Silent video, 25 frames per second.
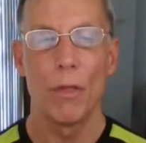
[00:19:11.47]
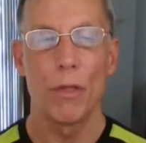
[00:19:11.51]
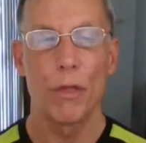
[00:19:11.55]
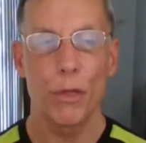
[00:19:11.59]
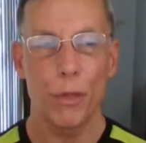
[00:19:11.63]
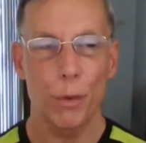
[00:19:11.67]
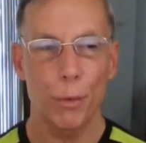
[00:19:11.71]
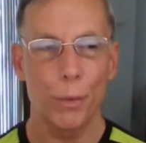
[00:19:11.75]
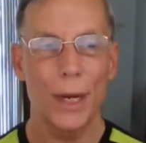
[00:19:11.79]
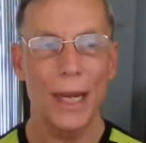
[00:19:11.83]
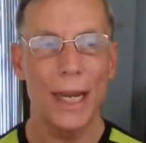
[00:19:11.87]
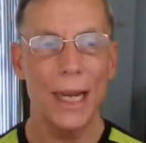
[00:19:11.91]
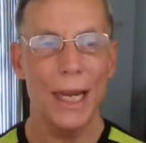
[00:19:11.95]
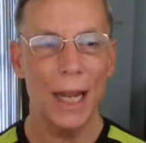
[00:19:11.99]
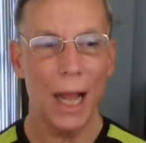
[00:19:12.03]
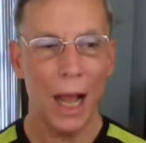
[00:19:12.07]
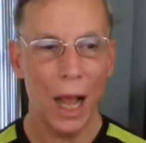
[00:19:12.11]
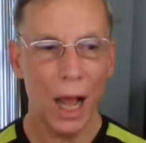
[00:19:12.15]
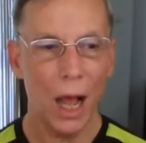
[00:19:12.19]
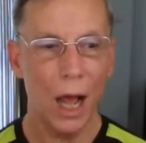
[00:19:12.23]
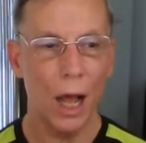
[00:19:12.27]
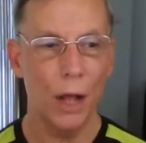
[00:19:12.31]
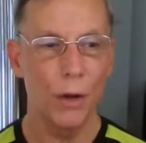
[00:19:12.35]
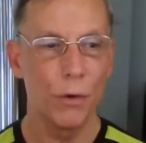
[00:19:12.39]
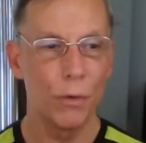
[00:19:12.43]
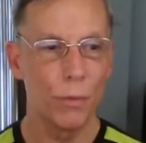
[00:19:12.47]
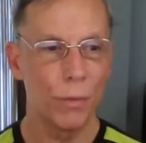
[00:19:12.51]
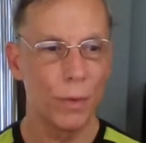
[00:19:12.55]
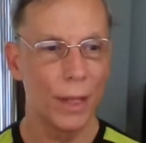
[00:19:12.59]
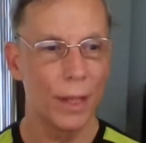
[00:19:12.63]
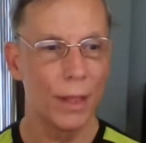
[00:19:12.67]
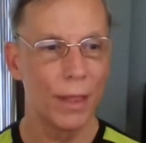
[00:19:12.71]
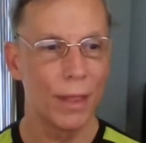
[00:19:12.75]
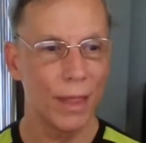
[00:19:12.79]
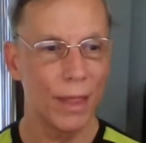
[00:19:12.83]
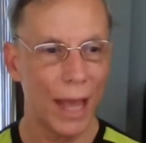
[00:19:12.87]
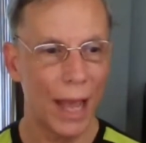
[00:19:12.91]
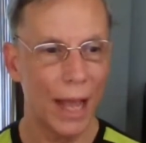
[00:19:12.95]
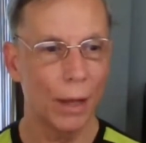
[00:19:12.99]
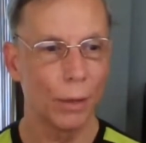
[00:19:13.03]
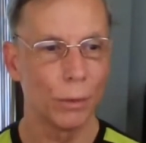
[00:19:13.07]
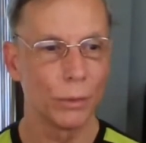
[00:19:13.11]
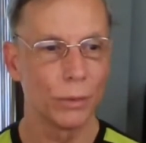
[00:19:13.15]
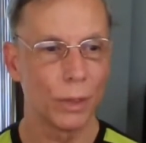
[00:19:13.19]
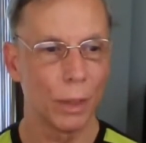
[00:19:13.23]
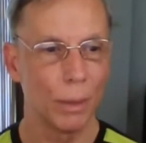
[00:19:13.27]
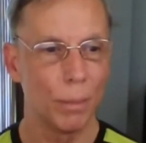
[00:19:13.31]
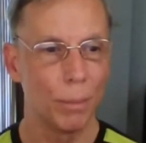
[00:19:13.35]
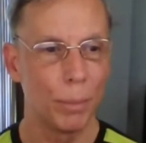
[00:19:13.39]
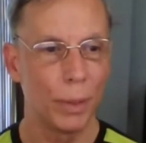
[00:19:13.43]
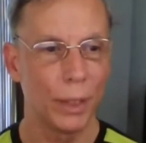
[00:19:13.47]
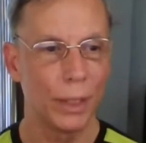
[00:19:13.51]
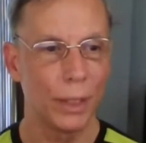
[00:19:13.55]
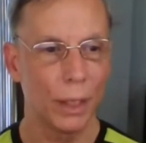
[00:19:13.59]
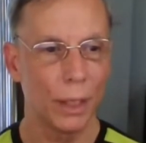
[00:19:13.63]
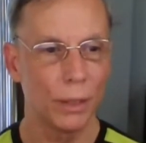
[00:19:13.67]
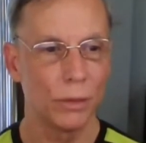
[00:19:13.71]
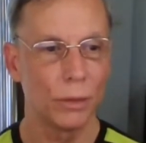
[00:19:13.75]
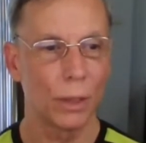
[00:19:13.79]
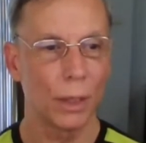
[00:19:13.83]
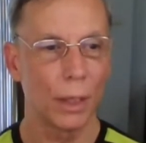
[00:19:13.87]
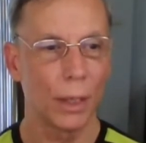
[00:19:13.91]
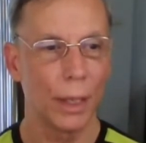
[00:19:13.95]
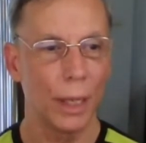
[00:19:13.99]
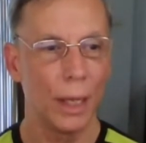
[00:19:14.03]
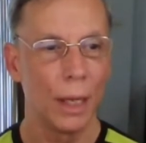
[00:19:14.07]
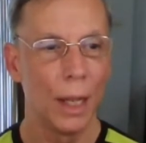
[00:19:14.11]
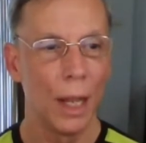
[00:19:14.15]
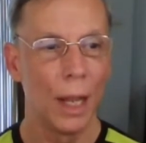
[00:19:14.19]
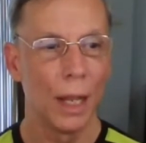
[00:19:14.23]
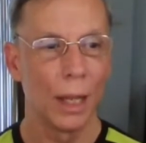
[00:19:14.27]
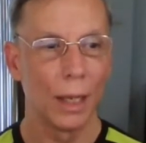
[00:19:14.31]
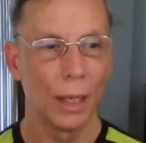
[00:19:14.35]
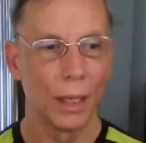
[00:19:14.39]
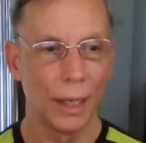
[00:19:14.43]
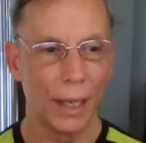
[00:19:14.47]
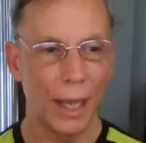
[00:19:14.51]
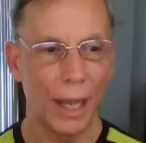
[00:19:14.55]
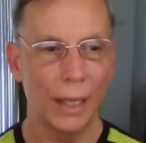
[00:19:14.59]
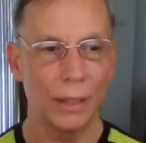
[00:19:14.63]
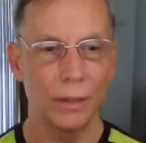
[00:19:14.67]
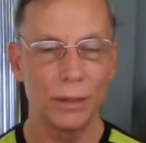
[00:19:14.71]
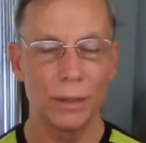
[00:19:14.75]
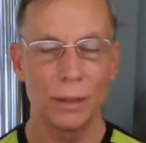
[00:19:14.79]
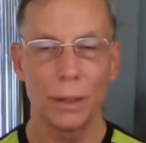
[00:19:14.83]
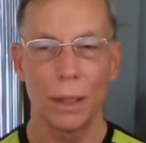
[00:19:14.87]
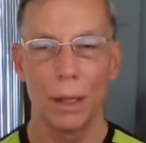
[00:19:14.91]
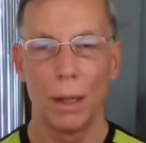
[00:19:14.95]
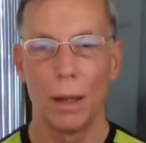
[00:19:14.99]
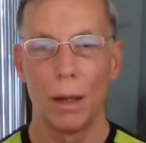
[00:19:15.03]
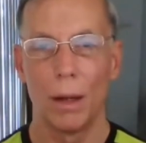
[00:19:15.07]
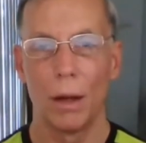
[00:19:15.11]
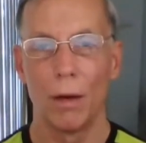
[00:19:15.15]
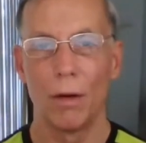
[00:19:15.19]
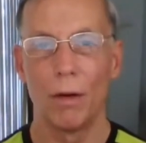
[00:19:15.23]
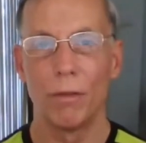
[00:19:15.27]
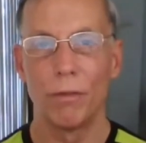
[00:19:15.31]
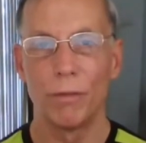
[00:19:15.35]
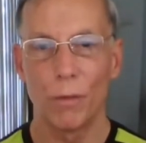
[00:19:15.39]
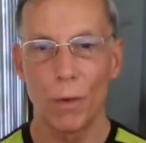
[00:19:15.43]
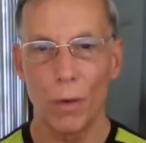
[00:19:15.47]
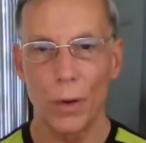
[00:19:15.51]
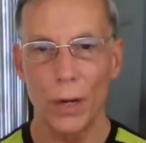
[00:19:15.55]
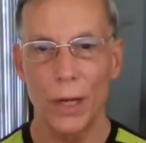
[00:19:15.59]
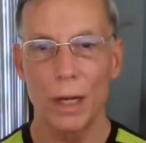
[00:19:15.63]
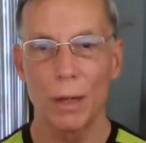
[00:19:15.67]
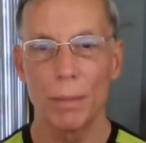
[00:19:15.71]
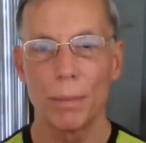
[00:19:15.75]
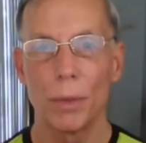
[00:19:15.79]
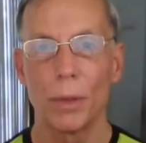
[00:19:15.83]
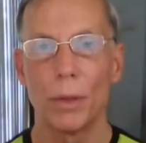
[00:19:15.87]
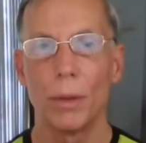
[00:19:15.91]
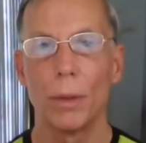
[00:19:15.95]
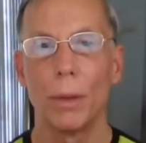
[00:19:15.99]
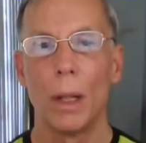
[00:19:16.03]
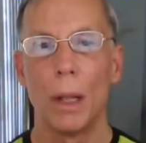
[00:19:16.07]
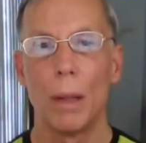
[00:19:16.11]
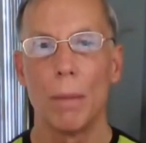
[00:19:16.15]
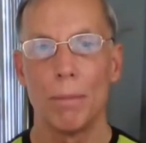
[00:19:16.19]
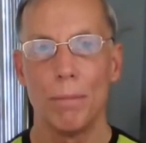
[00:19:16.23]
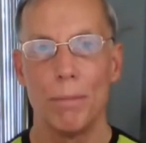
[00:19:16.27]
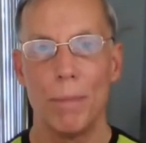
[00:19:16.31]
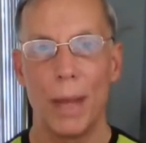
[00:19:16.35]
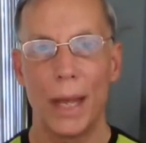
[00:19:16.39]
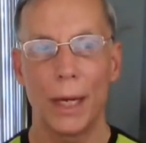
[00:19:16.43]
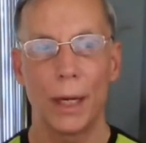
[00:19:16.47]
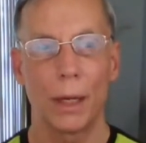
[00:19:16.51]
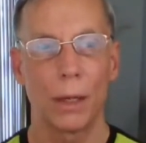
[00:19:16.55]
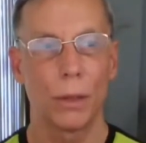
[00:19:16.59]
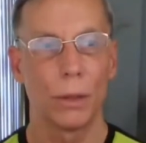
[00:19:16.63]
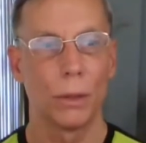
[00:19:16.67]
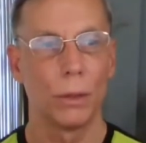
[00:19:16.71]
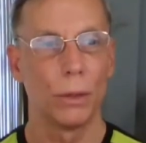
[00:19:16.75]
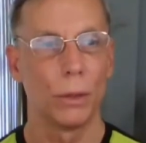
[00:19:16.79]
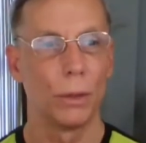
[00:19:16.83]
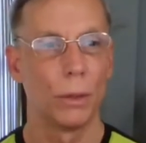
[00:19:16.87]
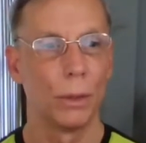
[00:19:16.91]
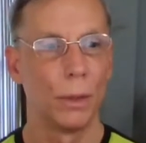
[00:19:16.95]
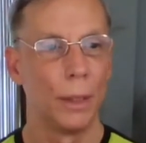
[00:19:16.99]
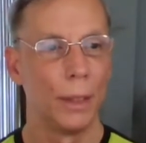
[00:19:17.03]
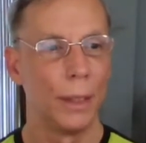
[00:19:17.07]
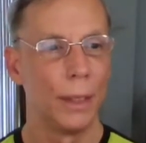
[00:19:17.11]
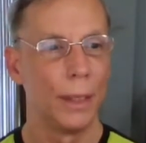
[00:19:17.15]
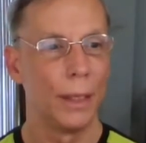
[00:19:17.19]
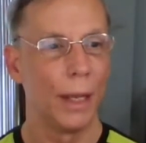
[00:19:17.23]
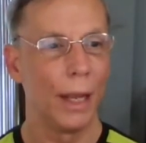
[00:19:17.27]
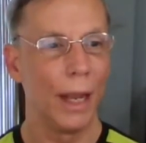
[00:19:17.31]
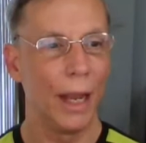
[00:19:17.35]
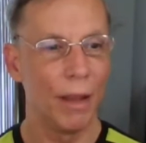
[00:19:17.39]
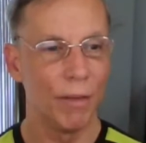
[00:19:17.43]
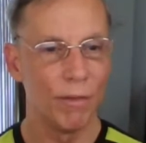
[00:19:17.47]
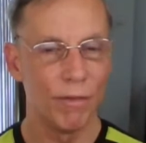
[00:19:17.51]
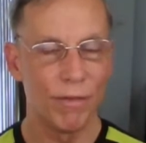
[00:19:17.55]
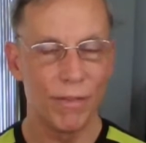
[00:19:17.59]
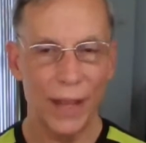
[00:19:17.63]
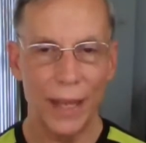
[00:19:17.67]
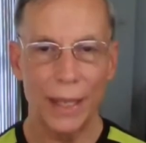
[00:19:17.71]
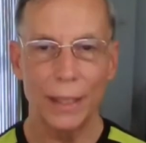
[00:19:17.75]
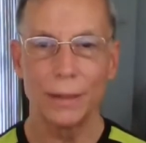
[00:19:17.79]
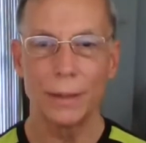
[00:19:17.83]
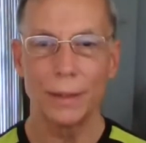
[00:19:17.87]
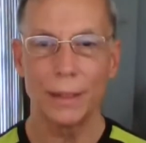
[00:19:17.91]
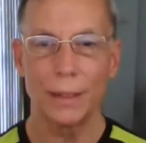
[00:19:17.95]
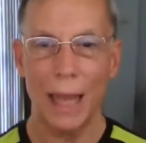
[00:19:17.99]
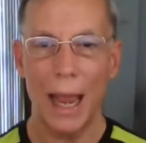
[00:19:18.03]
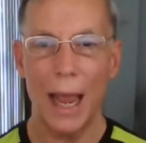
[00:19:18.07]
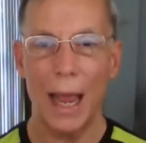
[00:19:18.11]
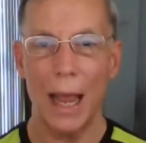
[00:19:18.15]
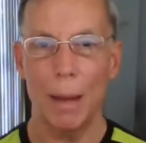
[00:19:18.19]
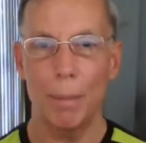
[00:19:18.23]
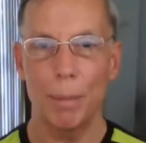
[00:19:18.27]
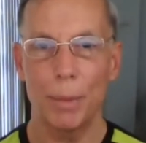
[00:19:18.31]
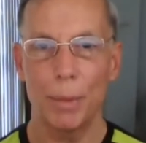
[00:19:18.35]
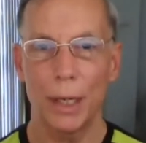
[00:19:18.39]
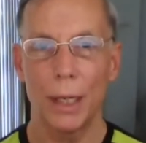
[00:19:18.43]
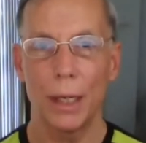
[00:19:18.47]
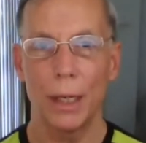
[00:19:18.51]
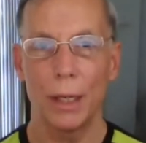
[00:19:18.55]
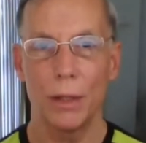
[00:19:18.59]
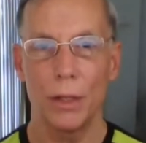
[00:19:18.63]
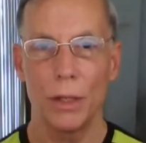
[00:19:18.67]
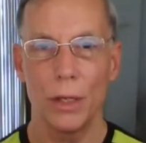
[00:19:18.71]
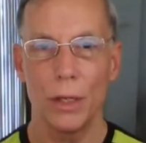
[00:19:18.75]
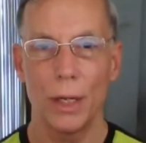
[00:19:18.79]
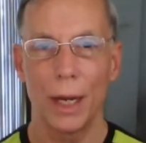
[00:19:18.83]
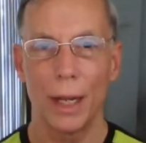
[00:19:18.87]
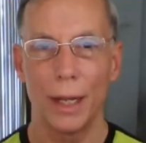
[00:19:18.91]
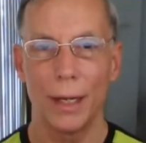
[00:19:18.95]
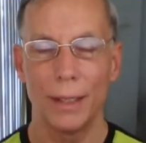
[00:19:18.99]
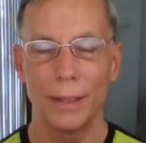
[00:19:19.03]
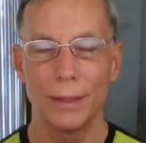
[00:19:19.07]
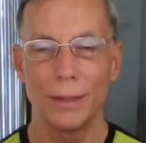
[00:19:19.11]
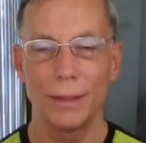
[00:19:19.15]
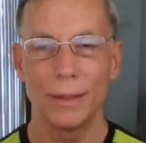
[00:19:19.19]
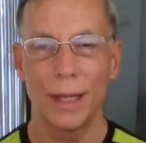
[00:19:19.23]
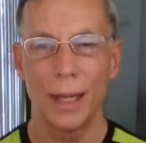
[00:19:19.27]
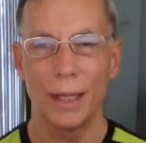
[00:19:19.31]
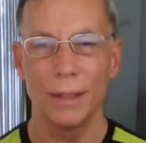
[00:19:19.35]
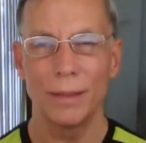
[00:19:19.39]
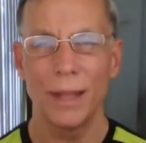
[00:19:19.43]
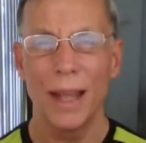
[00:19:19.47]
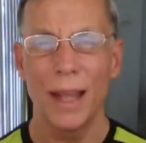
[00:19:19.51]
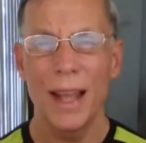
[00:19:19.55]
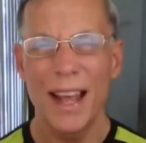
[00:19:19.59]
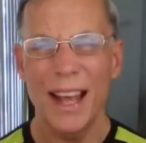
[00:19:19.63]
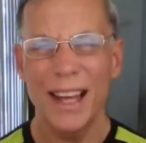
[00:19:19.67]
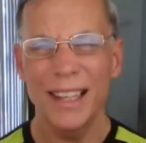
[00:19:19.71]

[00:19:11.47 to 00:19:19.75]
300,000 potentially less avoidable medical events happening in the United States.